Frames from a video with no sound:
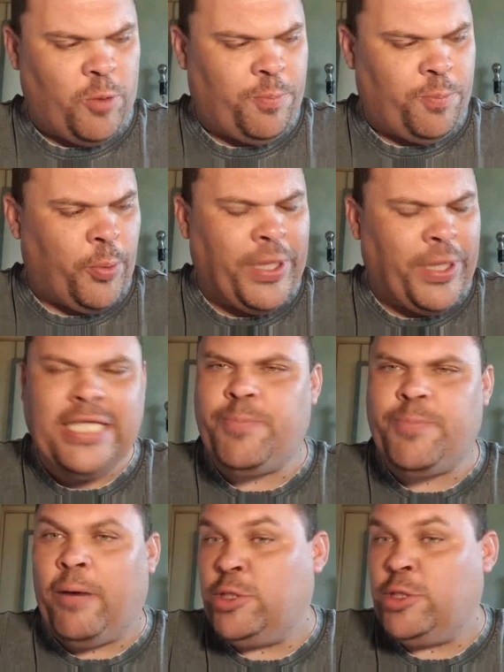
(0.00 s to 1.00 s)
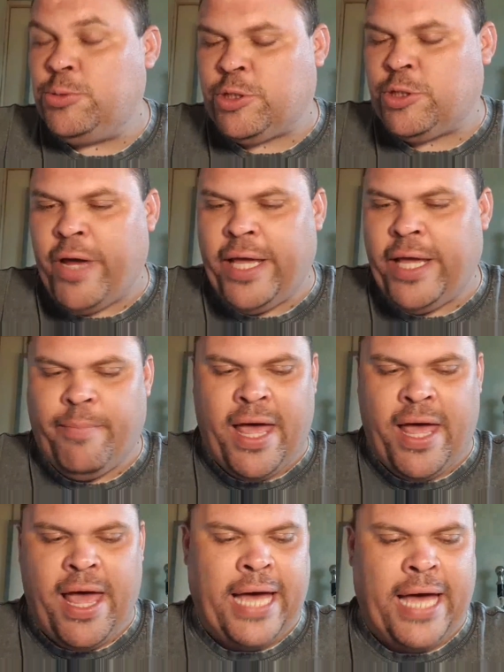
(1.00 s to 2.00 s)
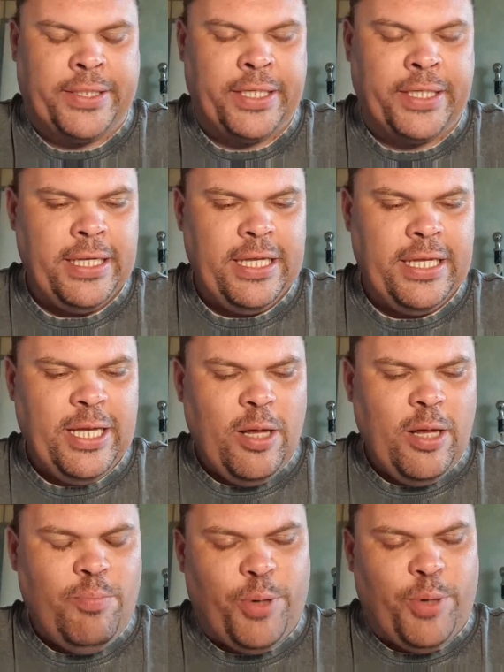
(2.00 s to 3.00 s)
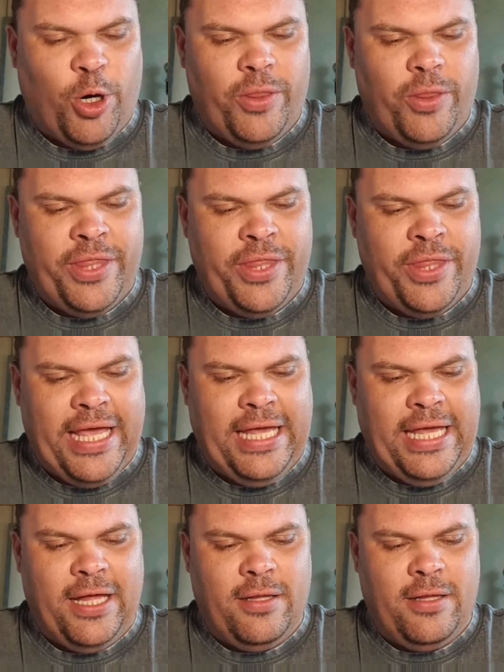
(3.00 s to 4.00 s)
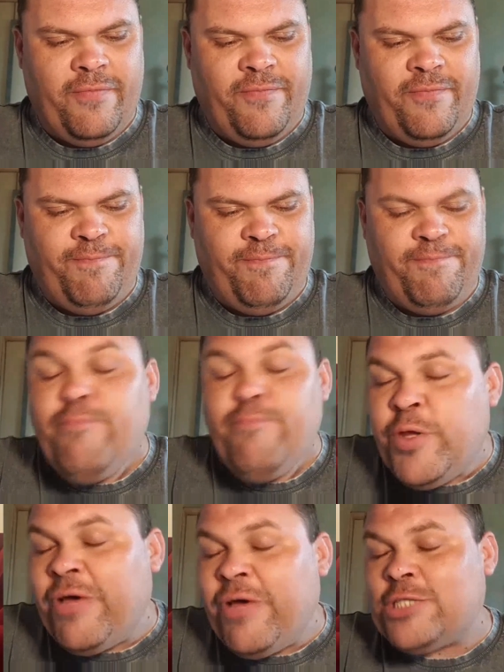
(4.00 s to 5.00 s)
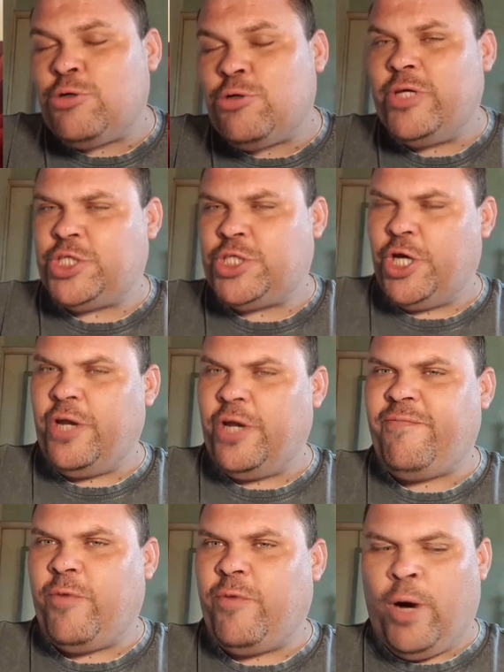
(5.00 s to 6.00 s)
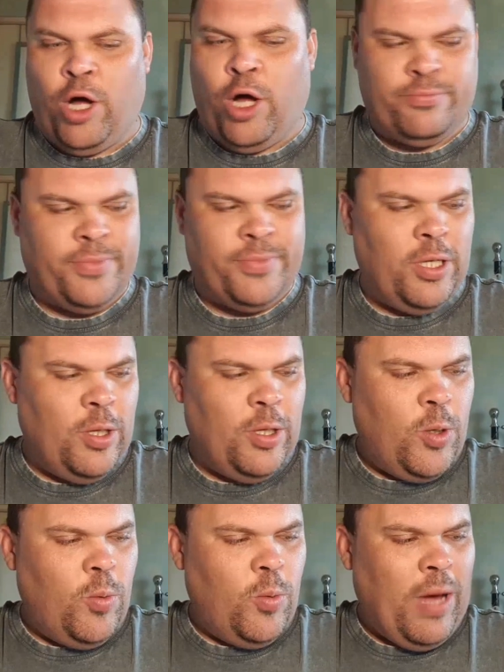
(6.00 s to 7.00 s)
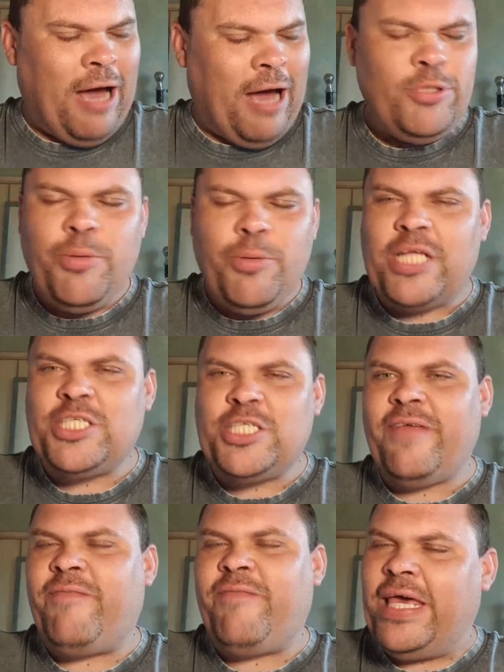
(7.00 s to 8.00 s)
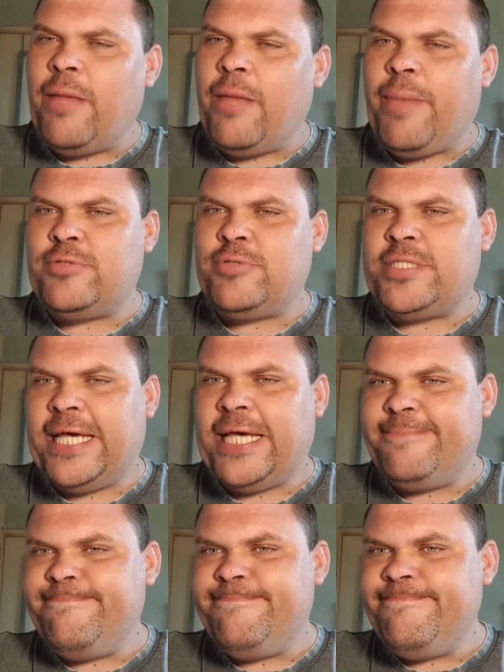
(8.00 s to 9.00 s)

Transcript: a couple of weeks back, which was great, may I add. But the actual return of football, how do you actually feel about it?